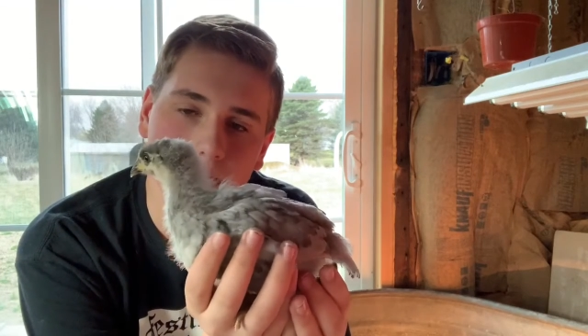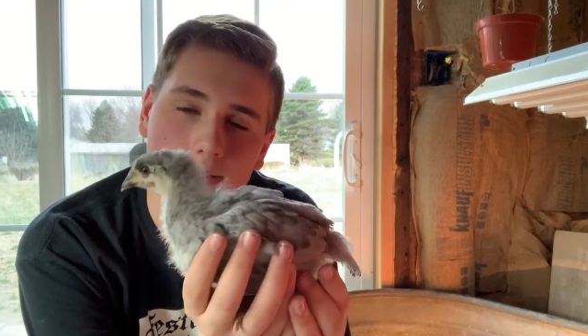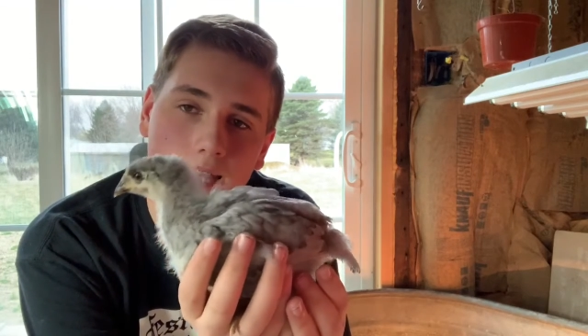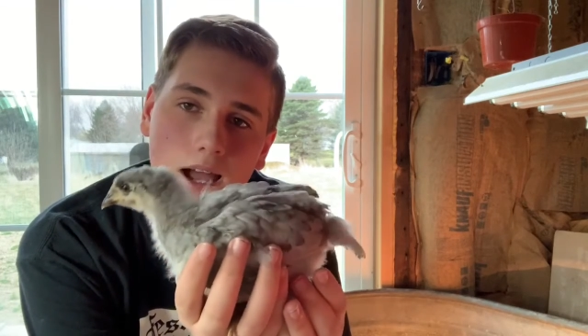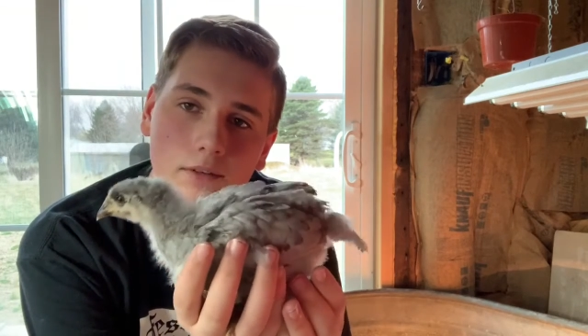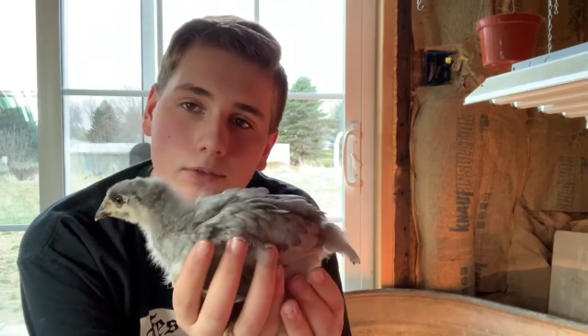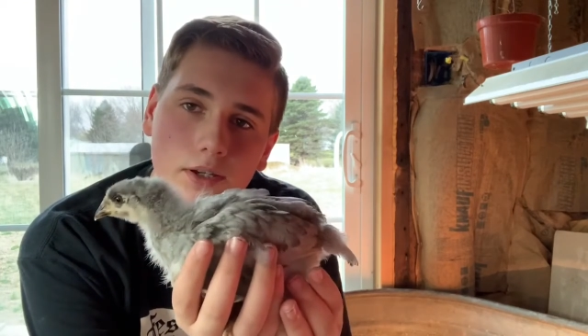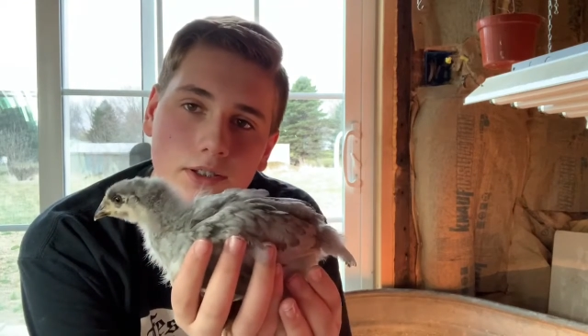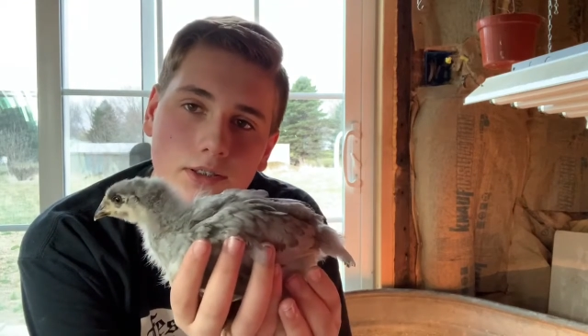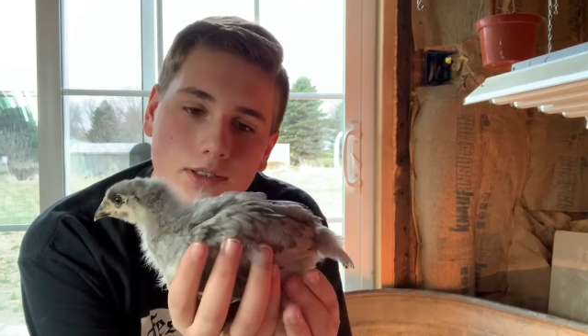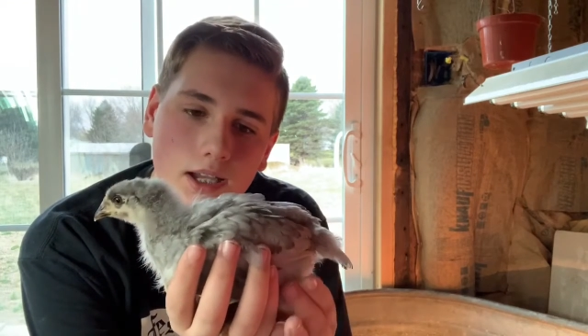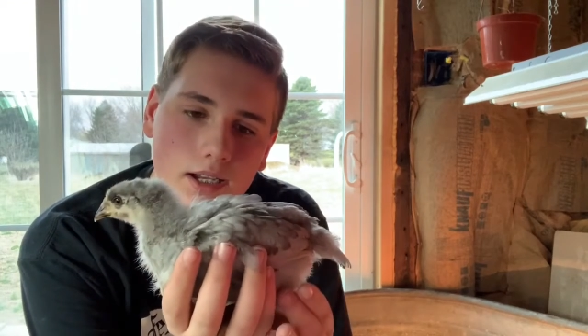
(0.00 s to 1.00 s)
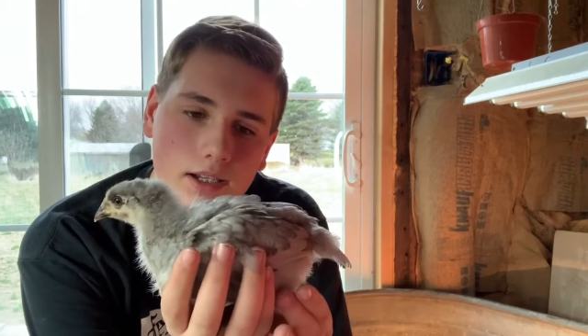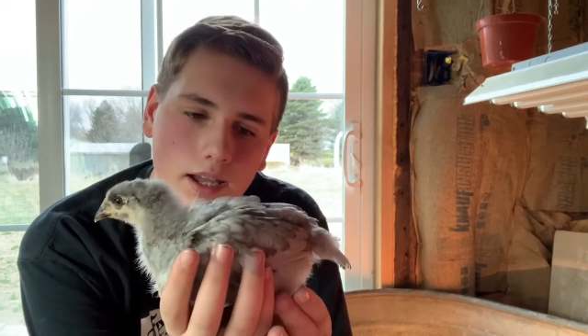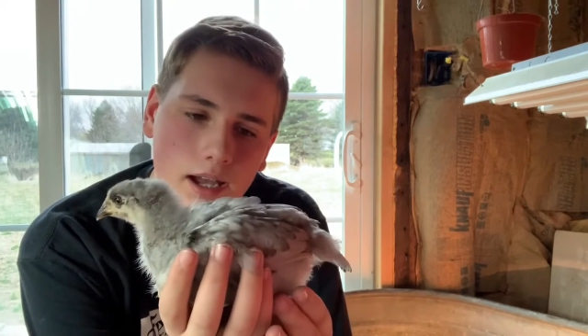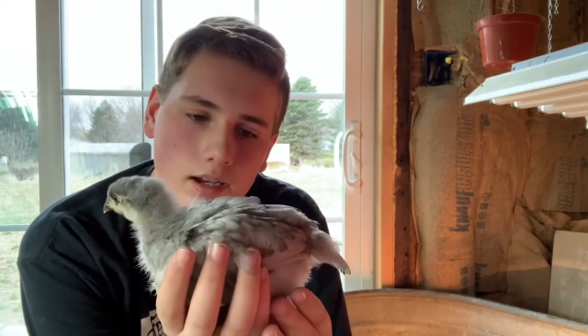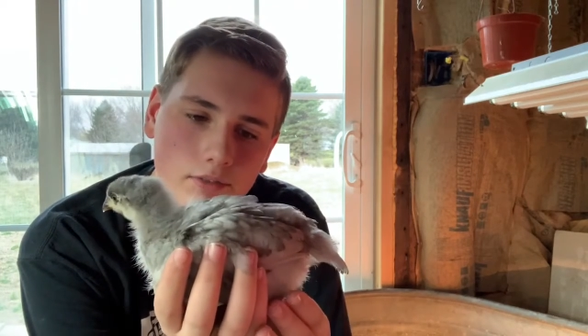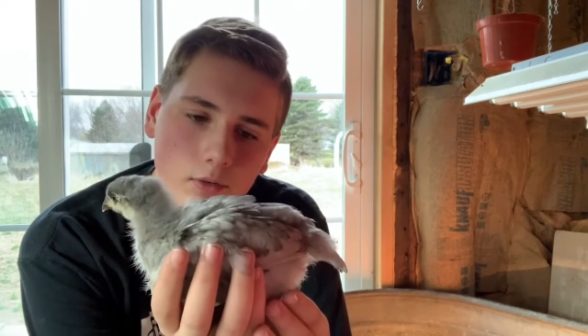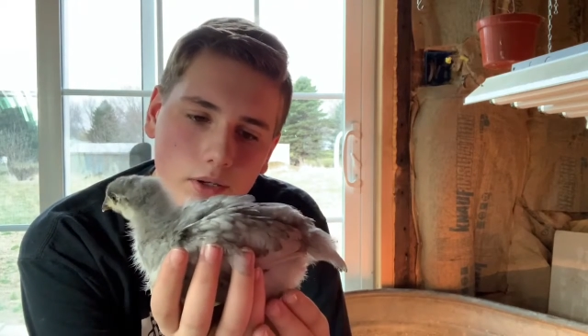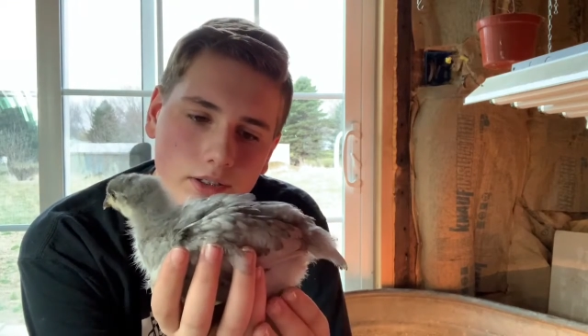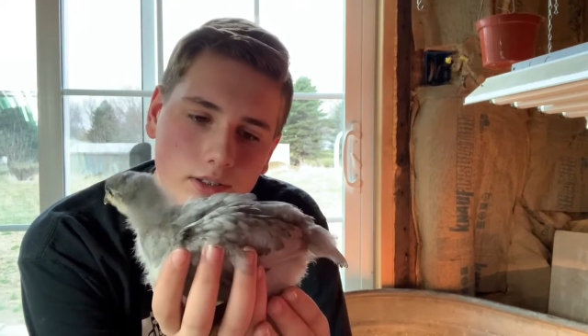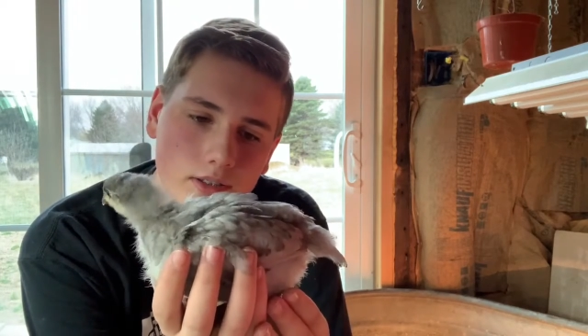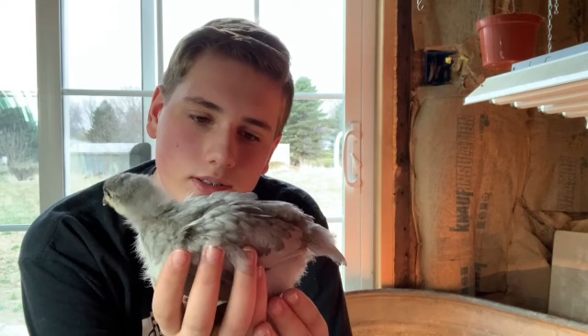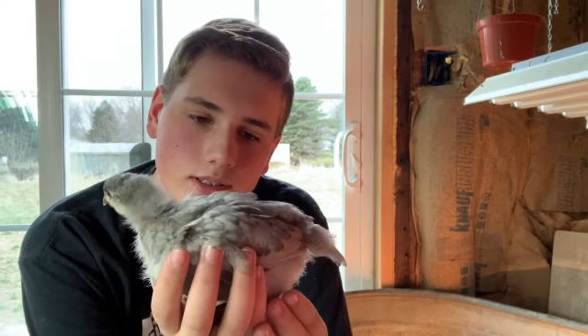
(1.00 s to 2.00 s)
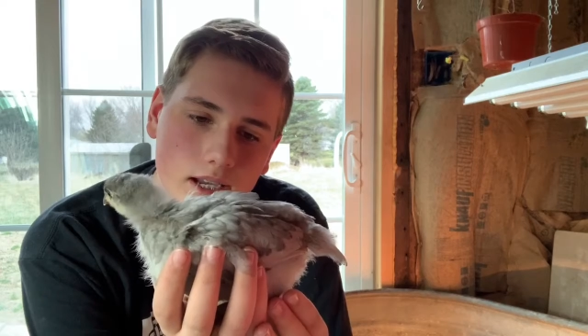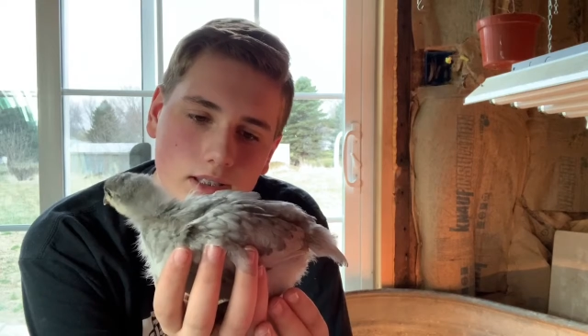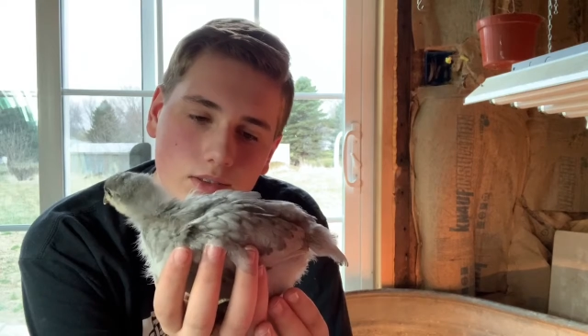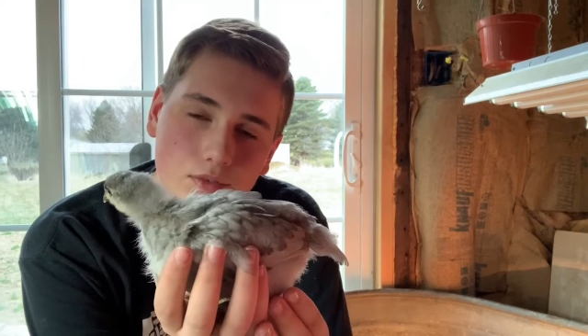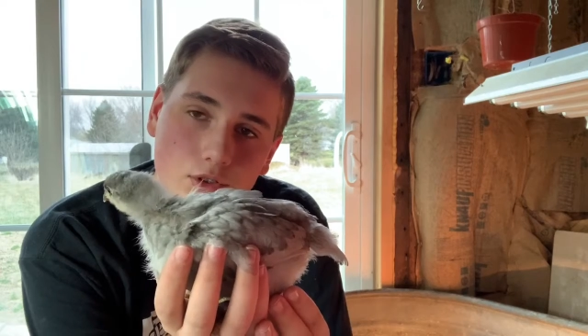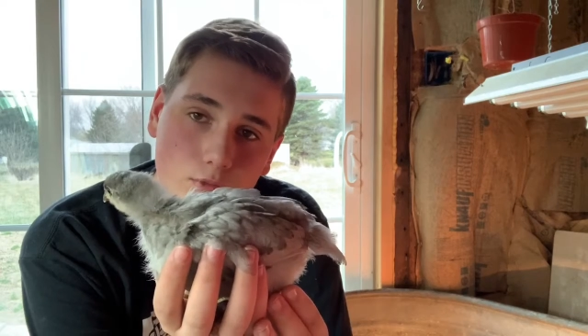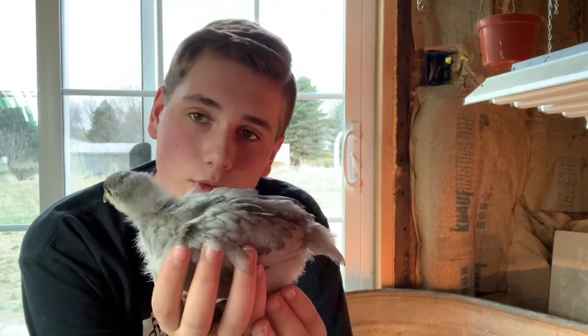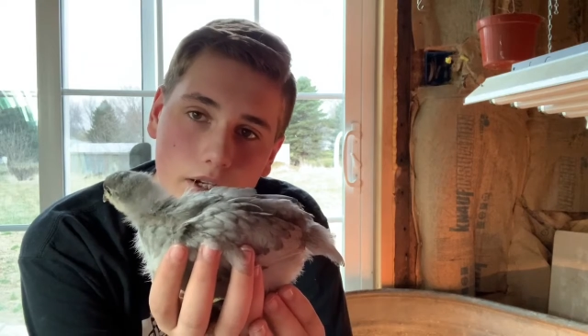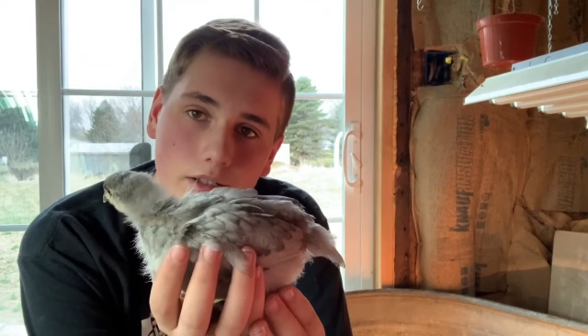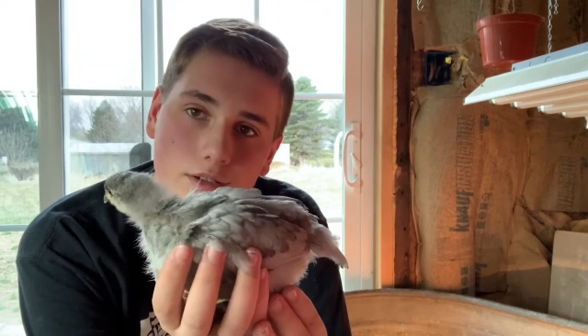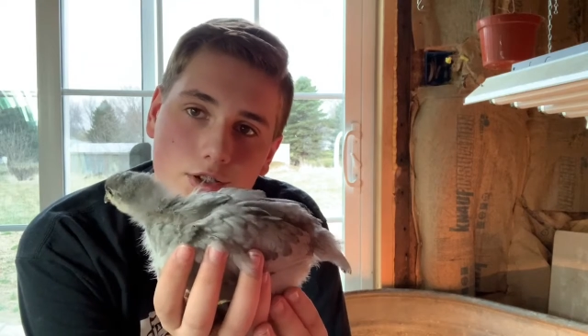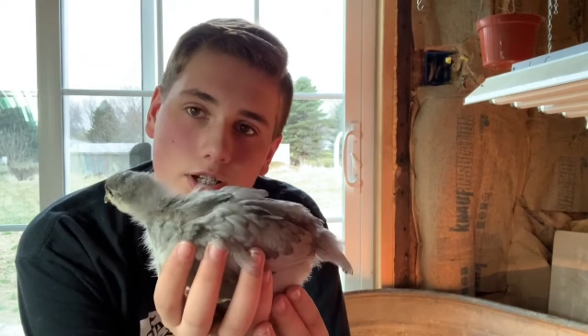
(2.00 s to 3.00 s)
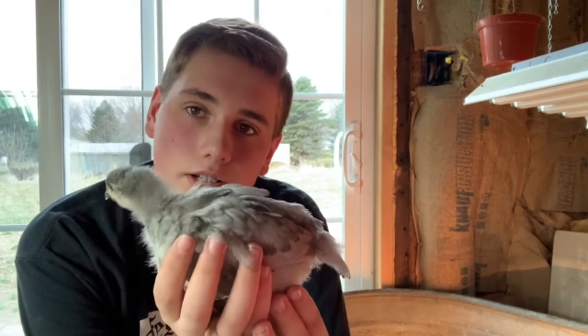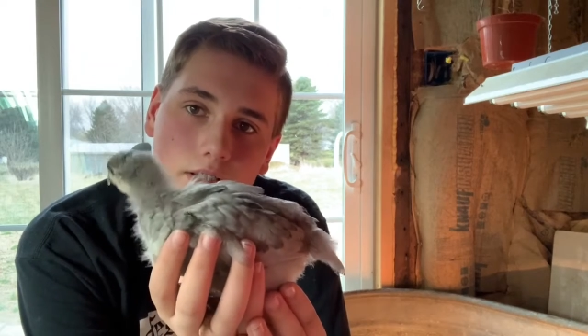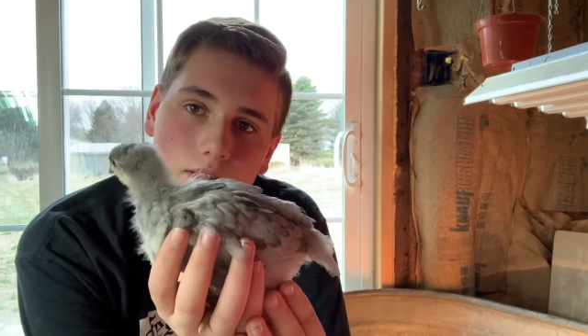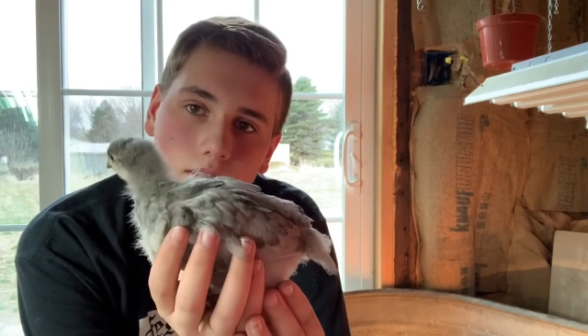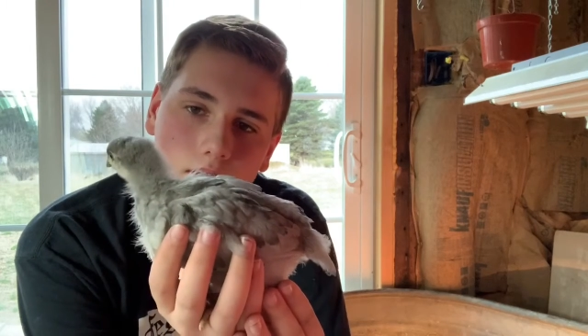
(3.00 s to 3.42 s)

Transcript: halfway to the size of a regular chicken,